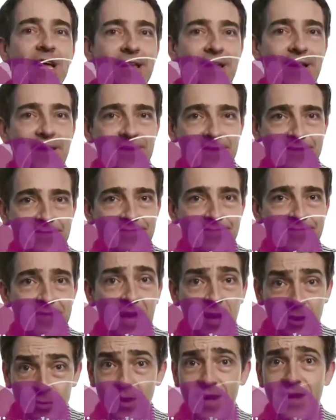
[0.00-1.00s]
alley addict.
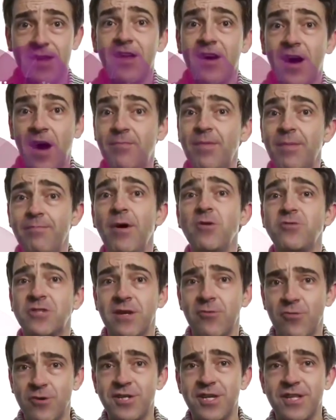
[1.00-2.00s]
Well, I've been
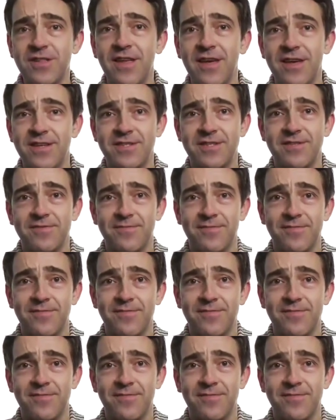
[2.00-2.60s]
mostly watching this.